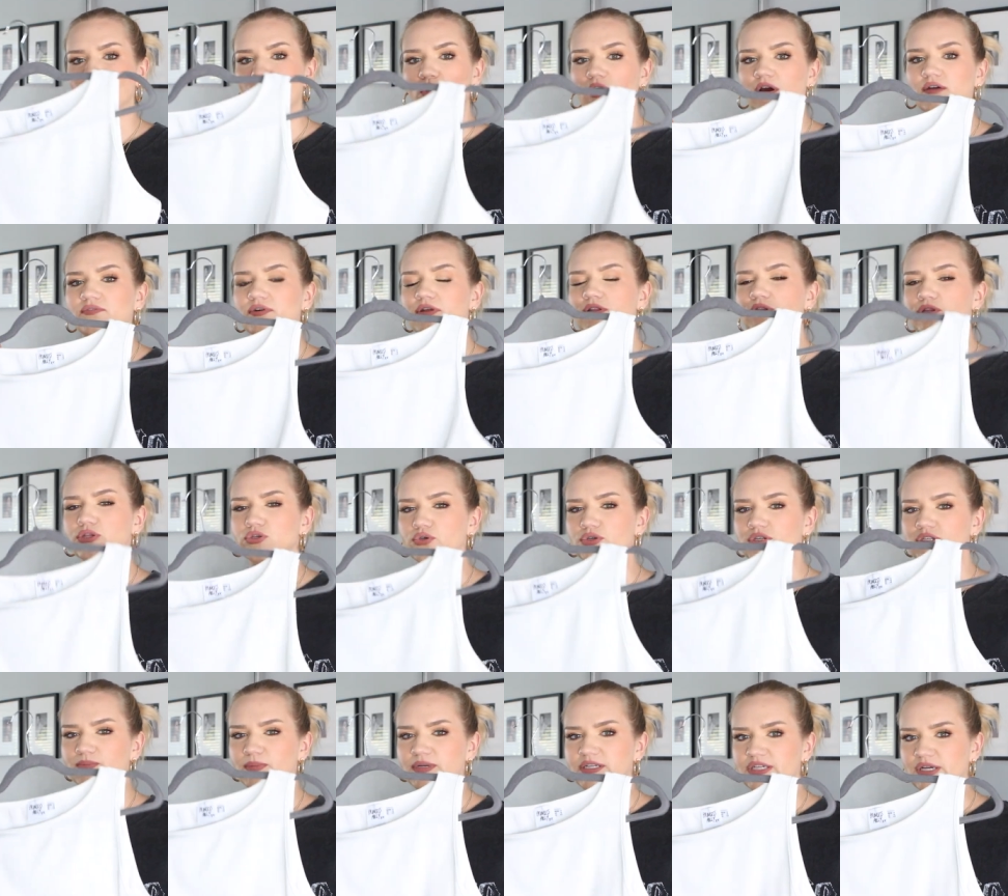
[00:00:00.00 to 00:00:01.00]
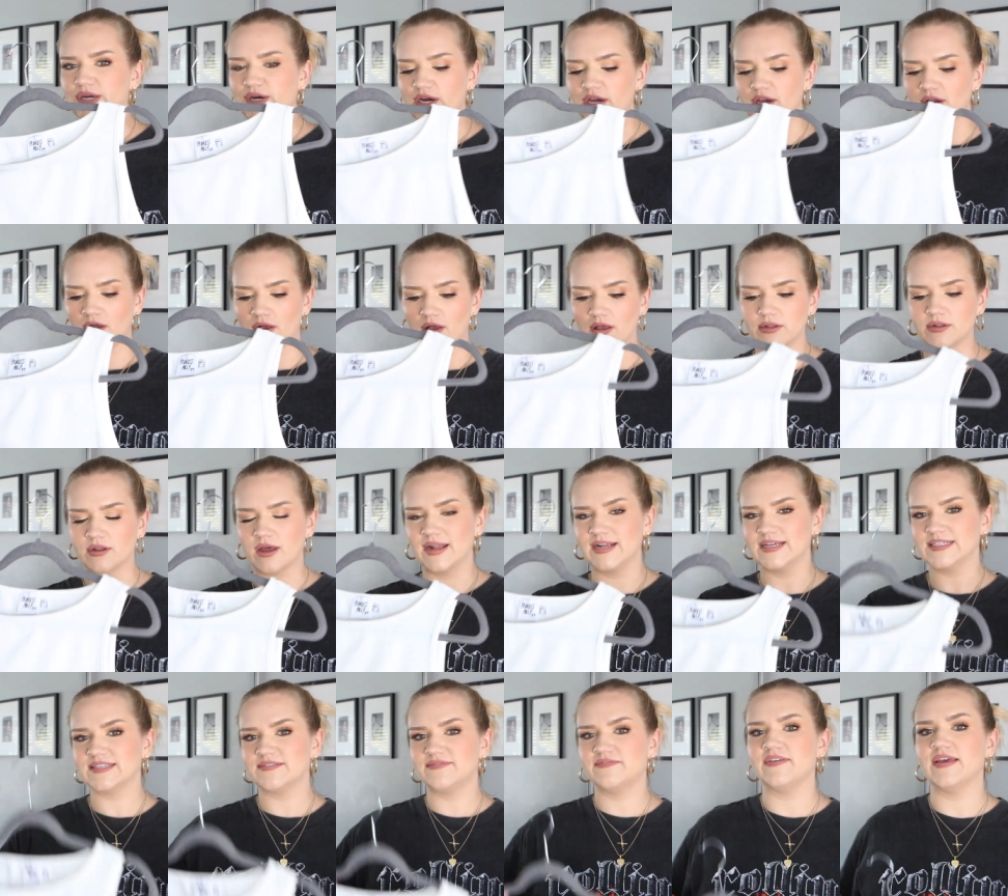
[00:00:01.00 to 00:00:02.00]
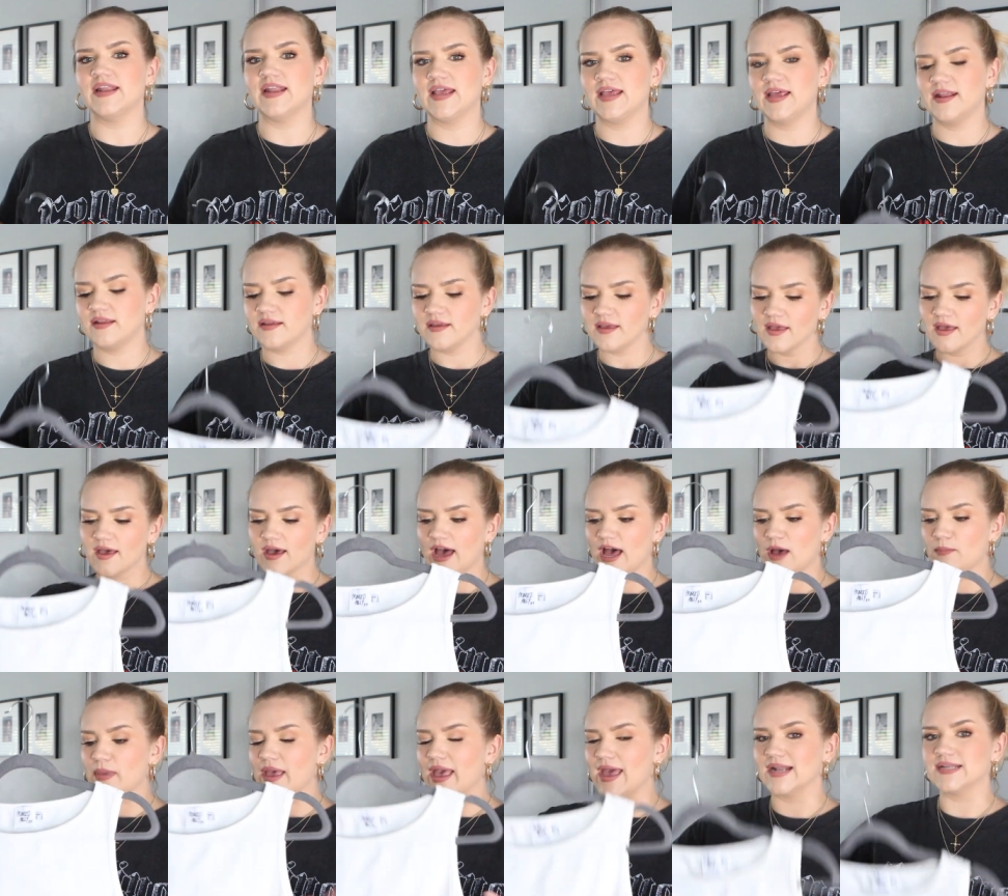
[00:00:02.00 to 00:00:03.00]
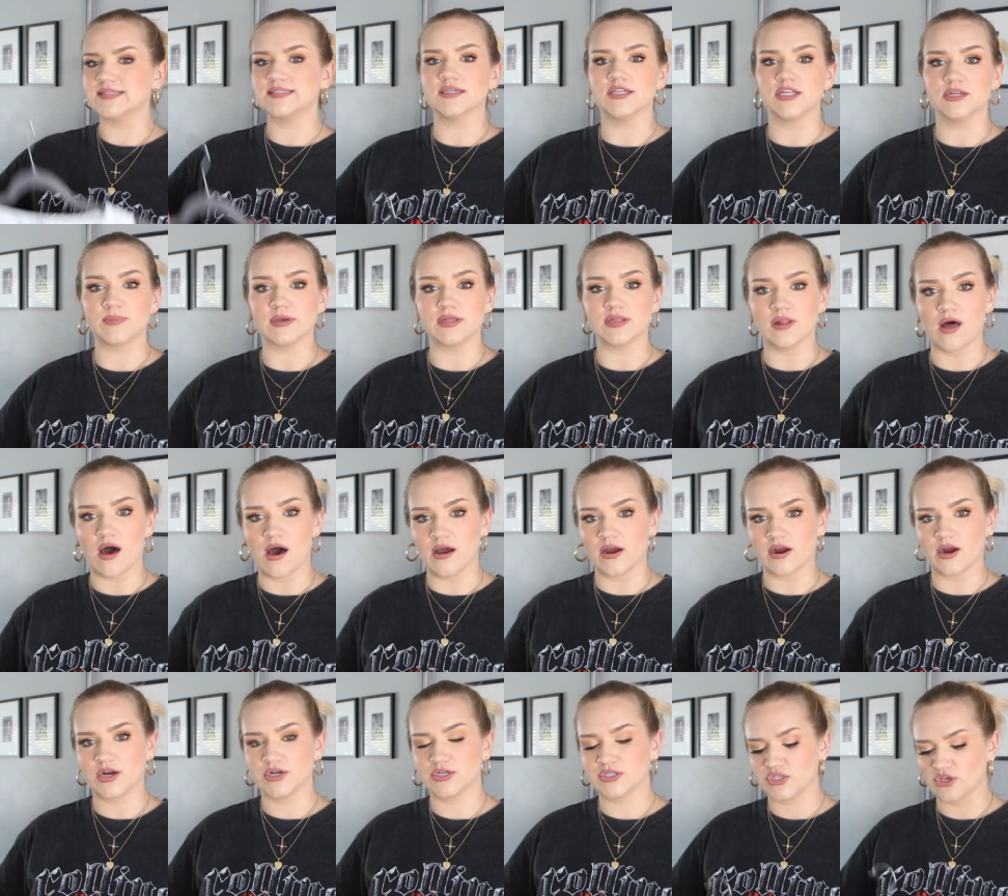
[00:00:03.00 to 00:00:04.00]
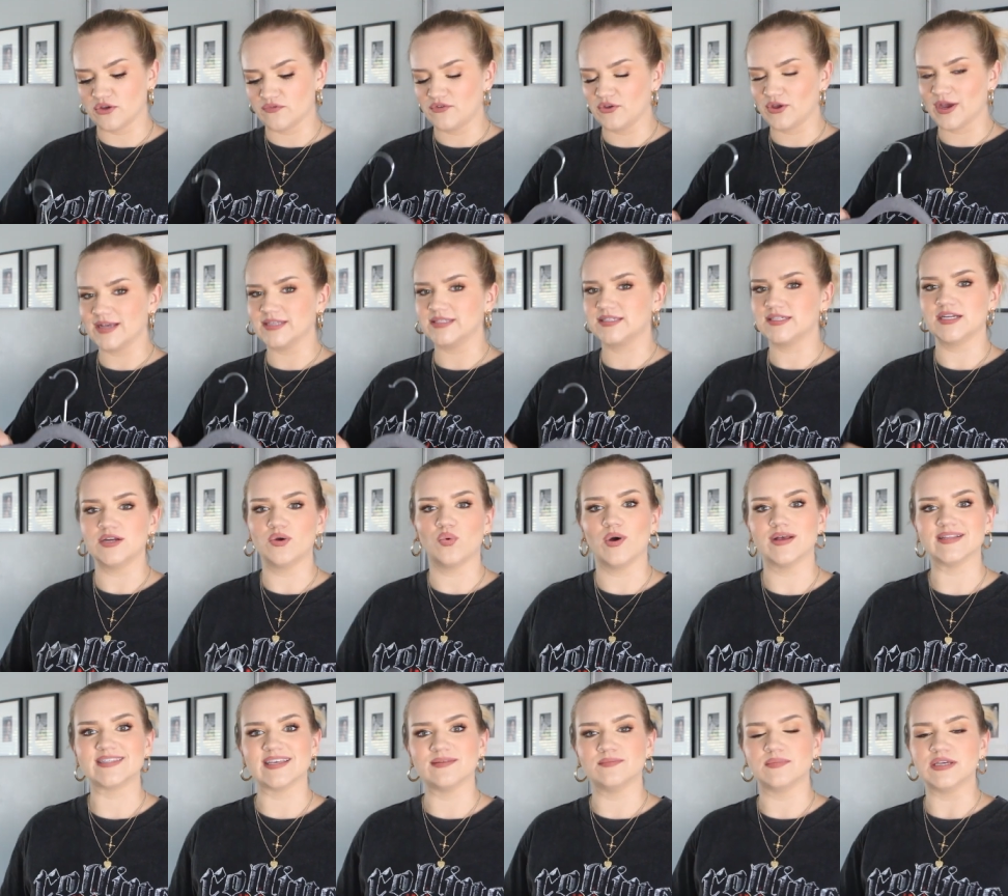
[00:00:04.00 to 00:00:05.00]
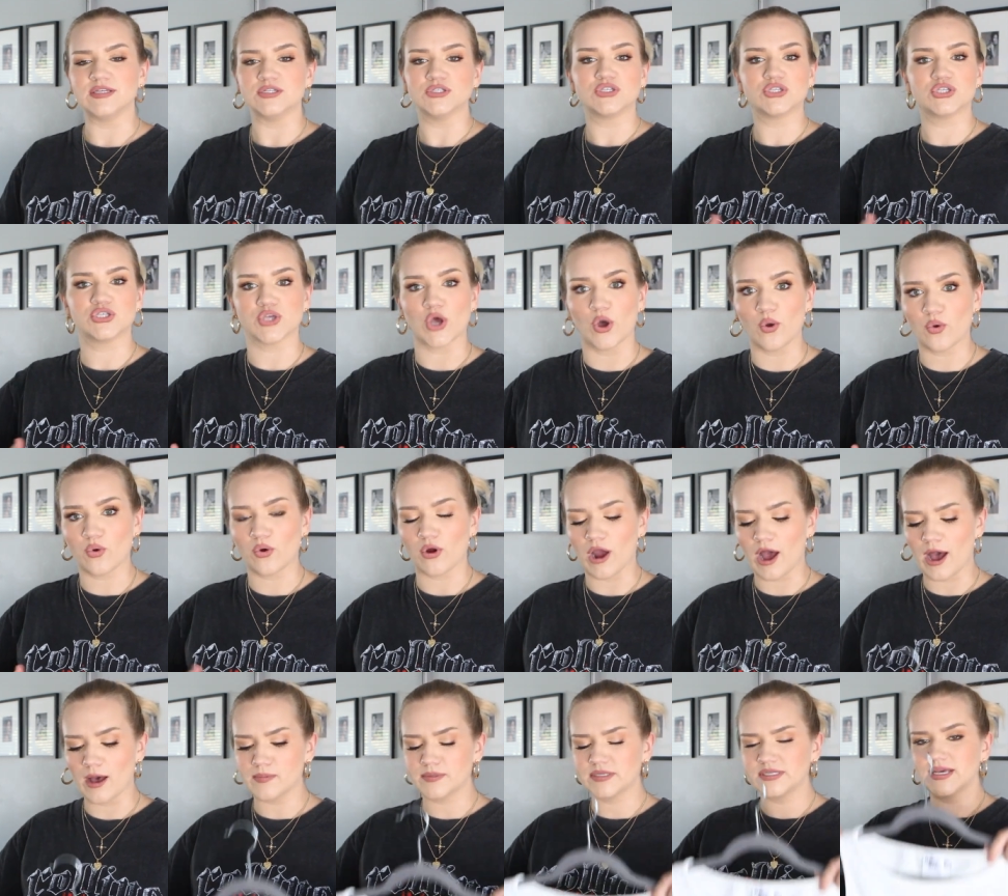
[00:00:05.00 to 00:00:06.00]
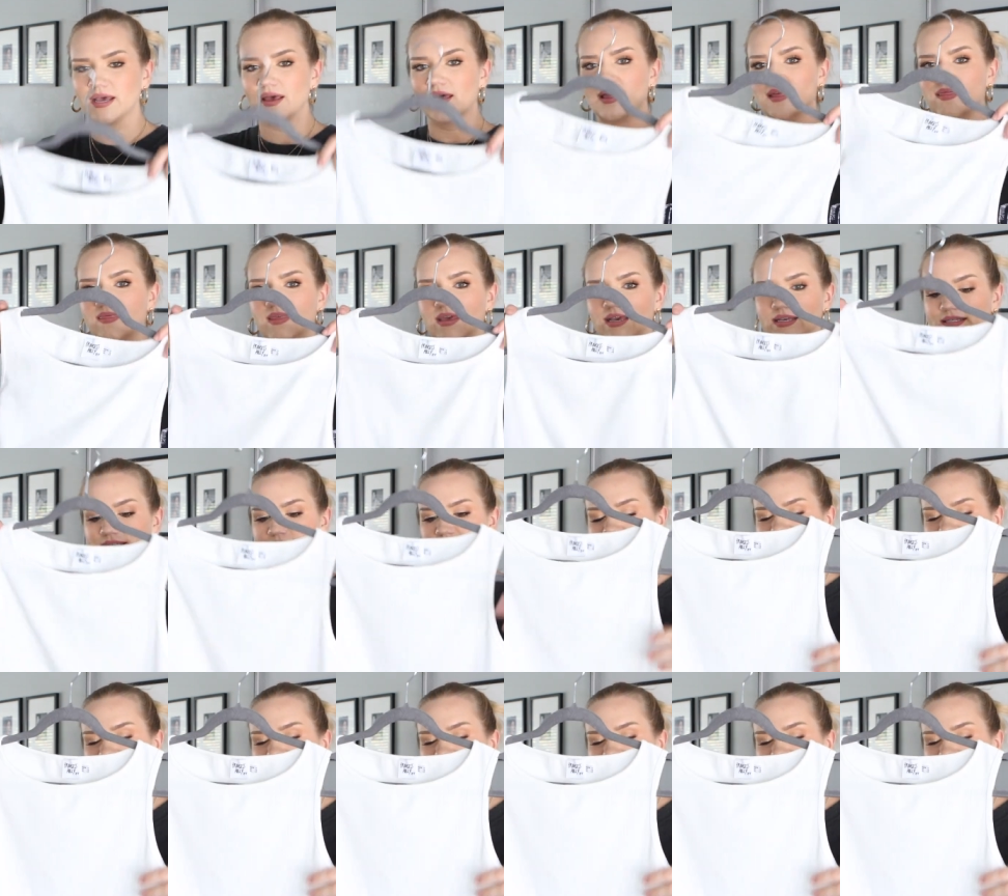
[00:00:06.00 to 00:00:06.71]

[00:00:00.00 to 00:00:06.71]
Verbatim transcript: more of a loose material, not as fitted, um, and it's a little bit longer. So if you guys didn't want something so cropped, this